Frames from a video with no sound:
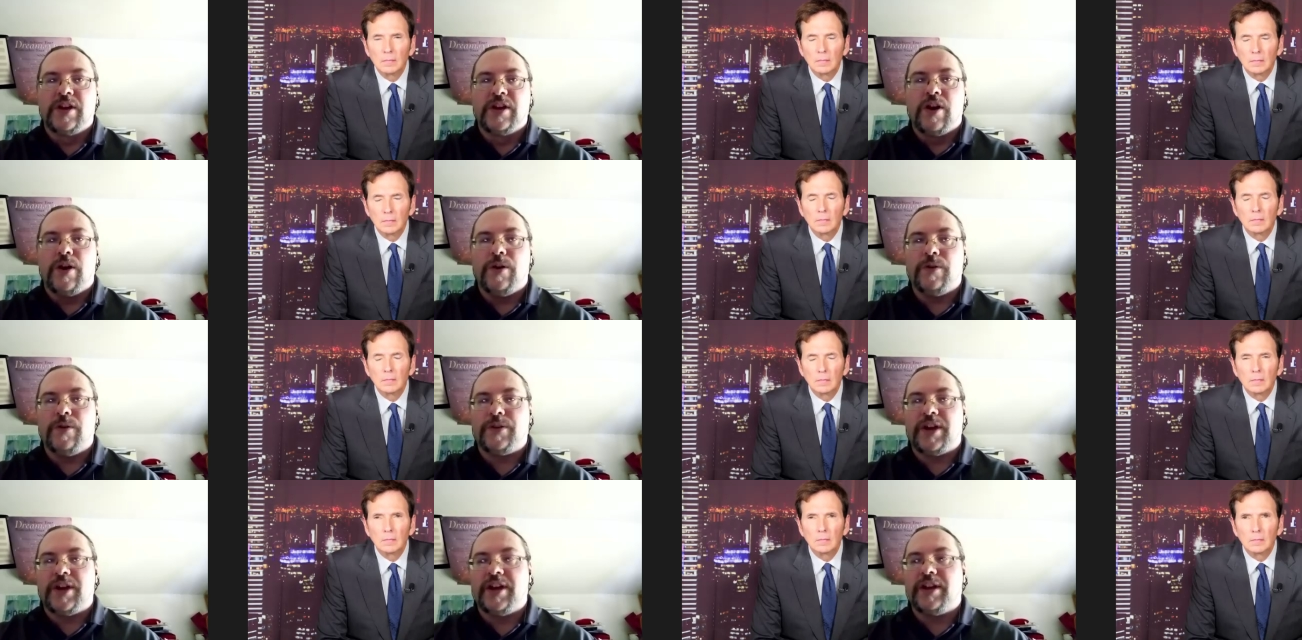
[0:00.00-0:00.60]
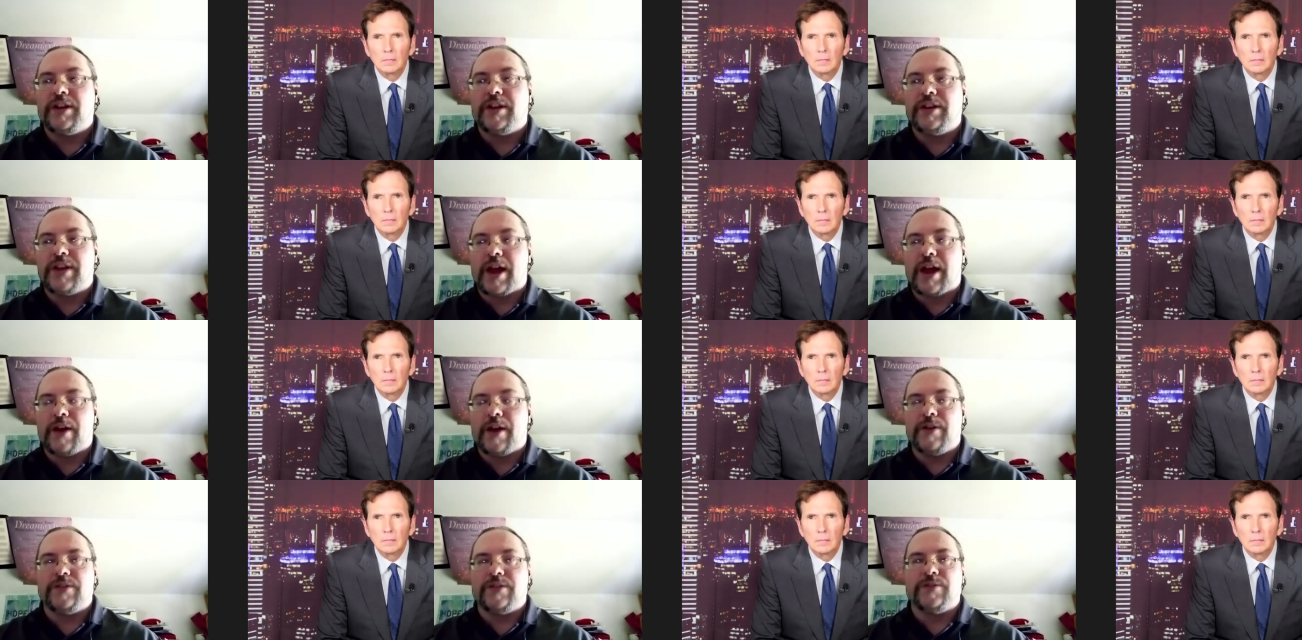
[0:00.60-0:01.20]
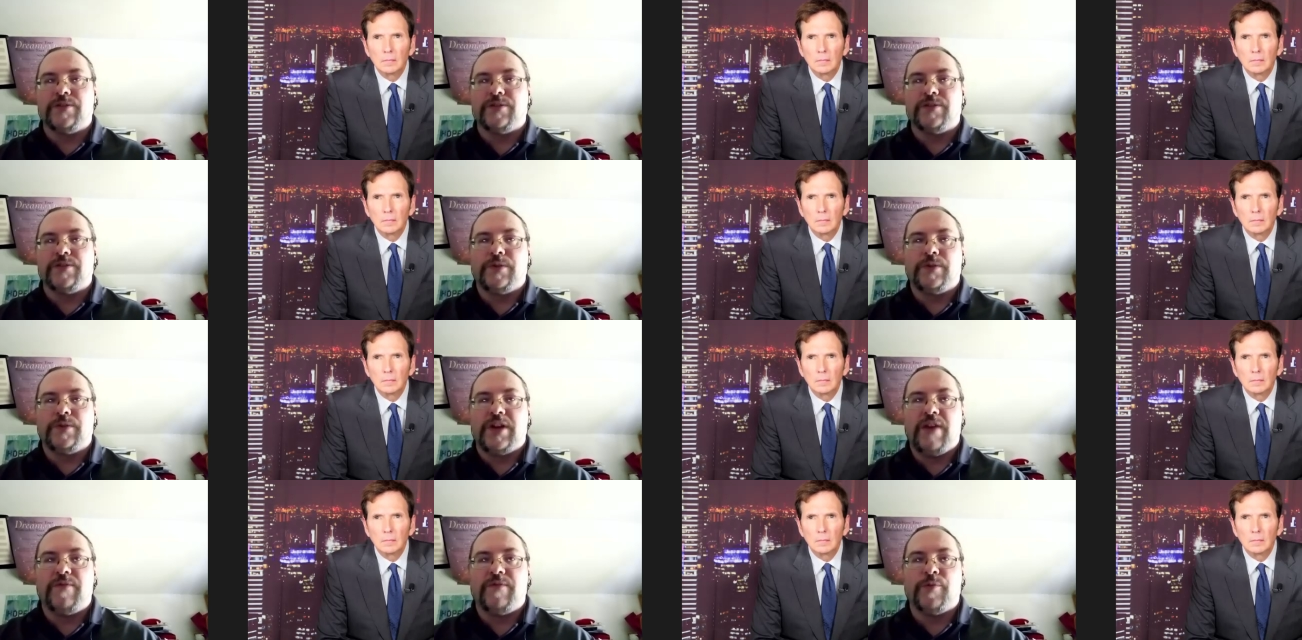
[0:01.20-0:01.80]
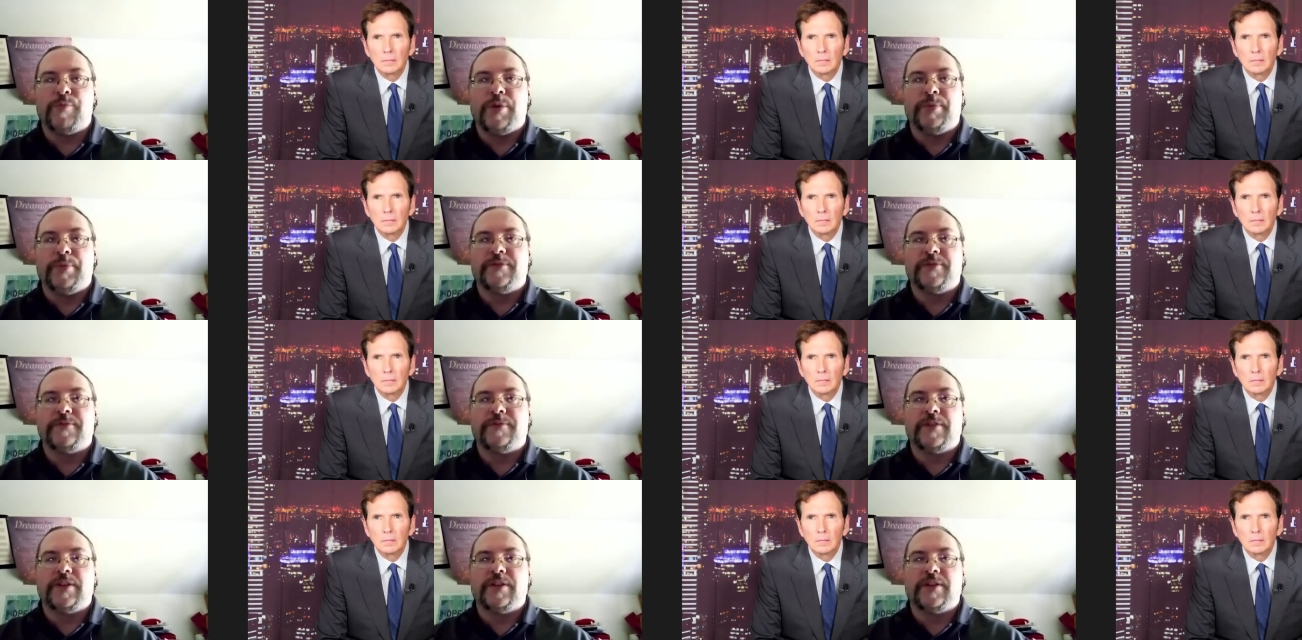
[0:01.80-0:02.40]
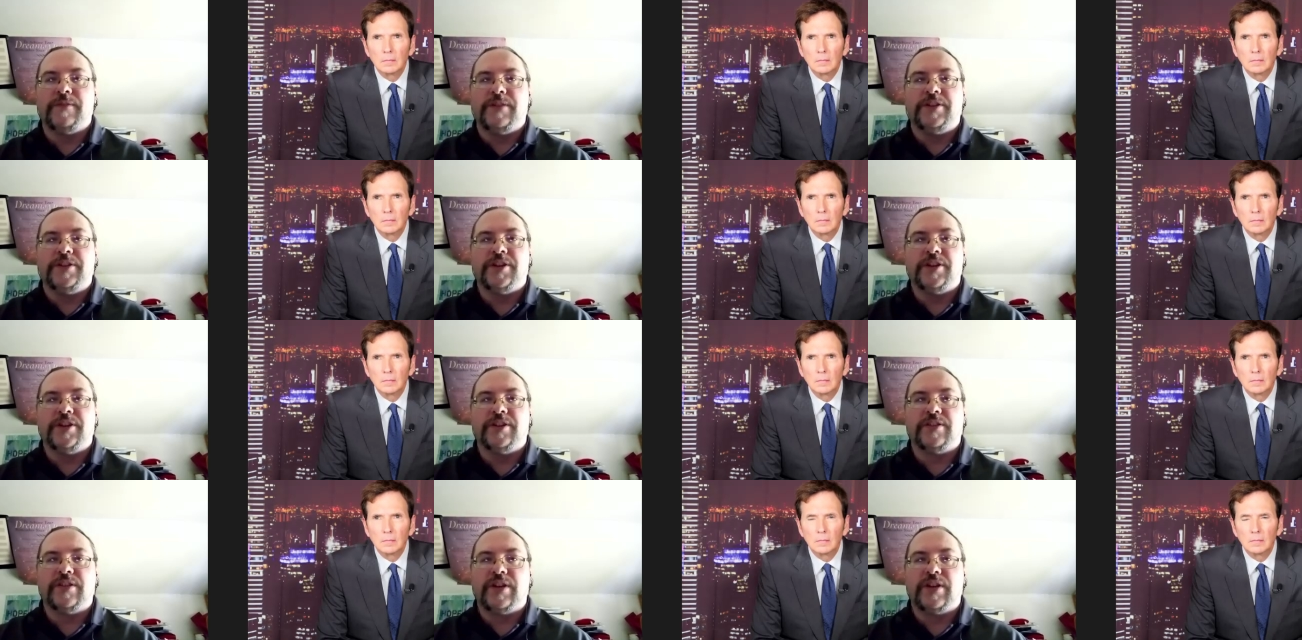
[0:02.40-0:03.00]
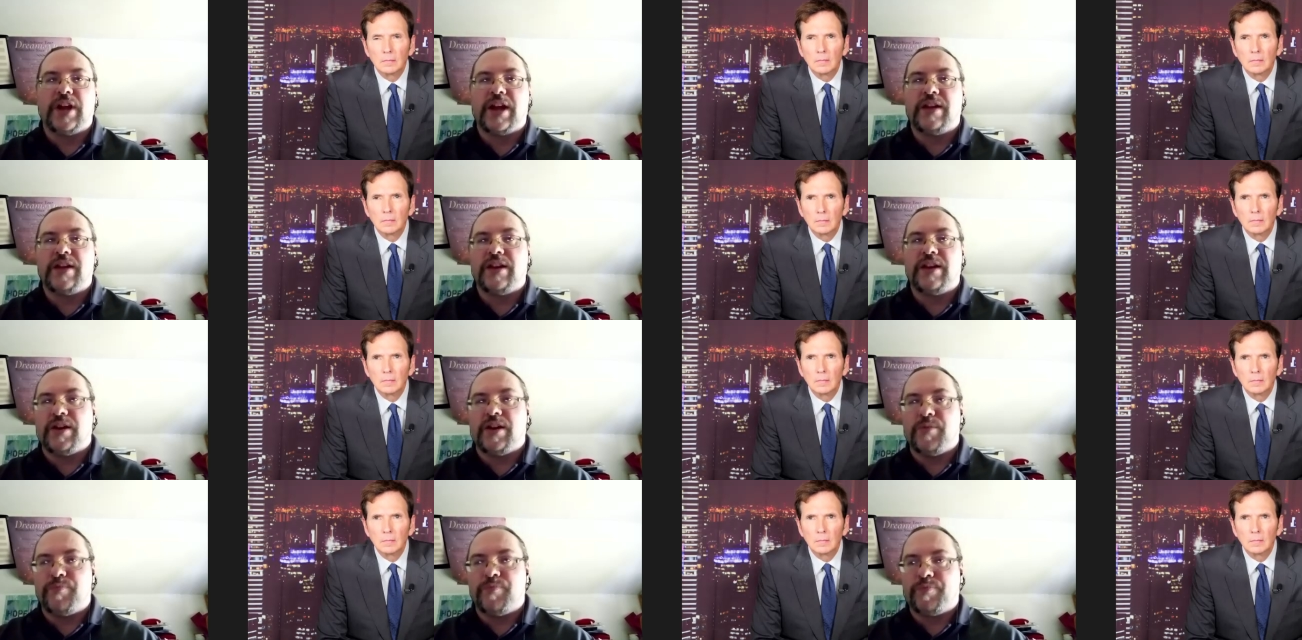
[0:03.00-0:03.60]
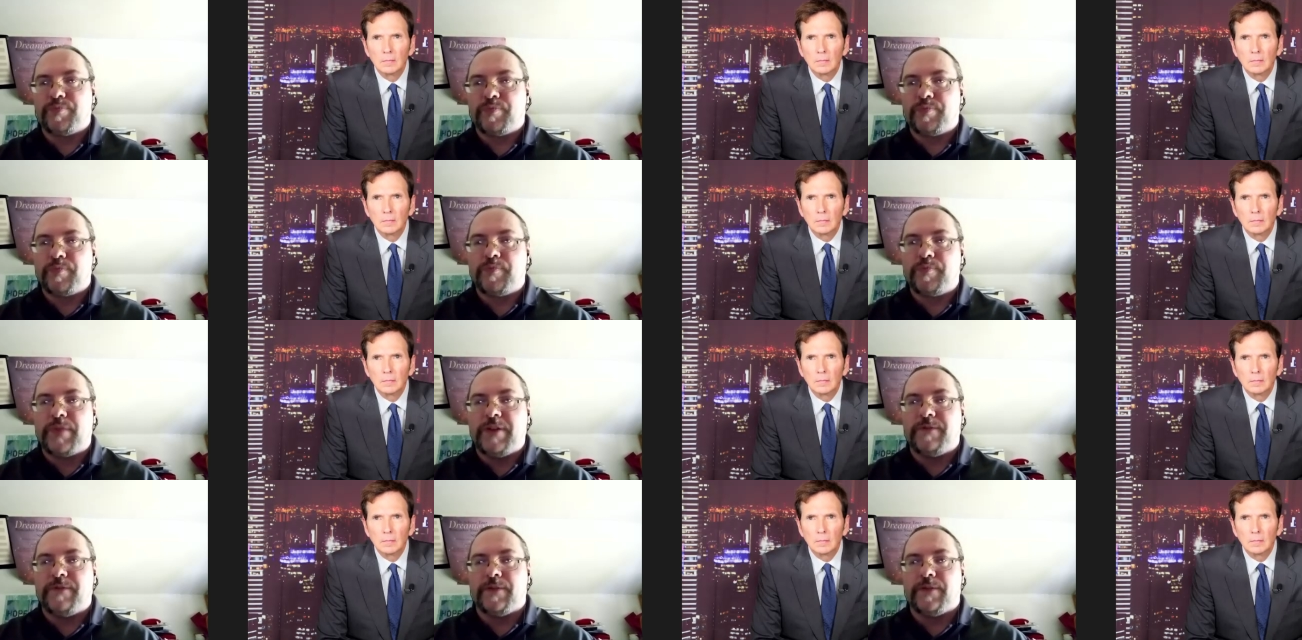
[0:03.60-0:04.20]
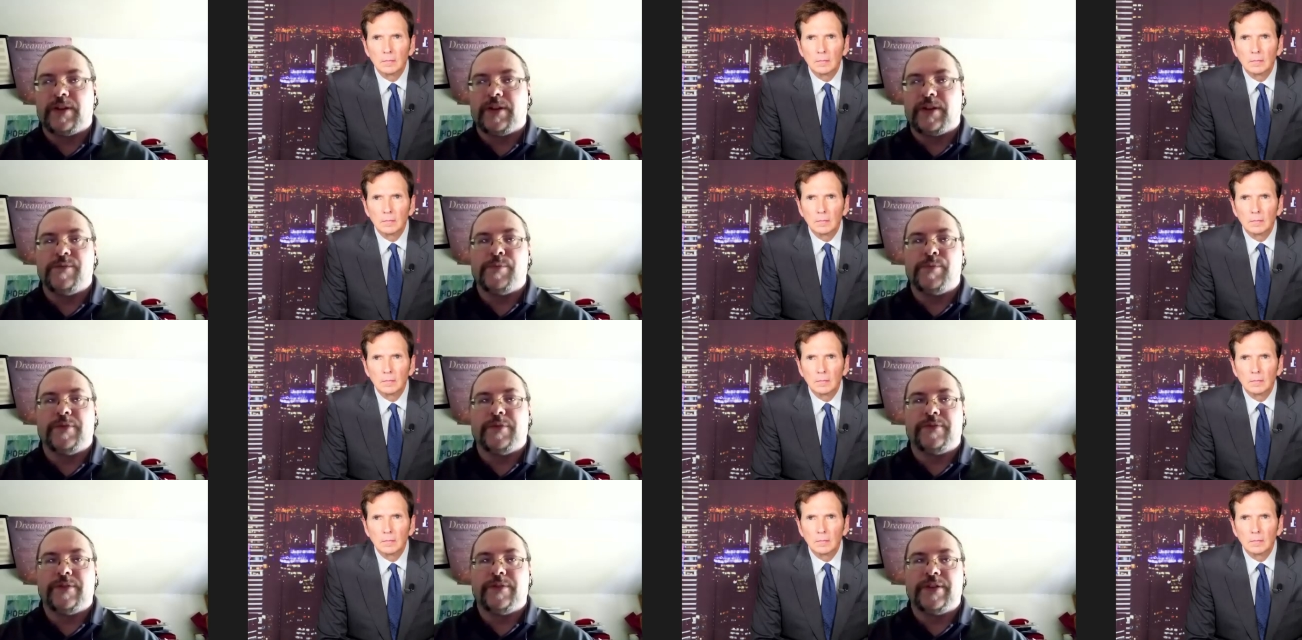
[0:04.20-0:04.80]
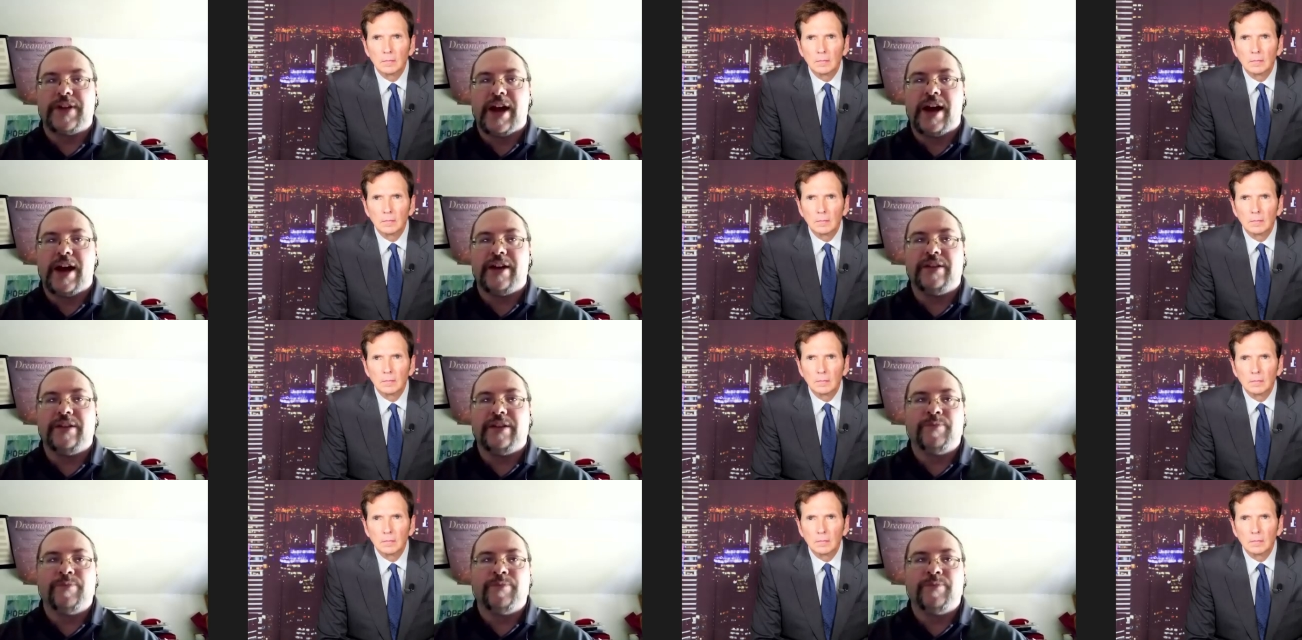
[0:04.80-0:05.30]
Speaker 1: okay, now it's okay for people to forgive each other and be forgiven before God,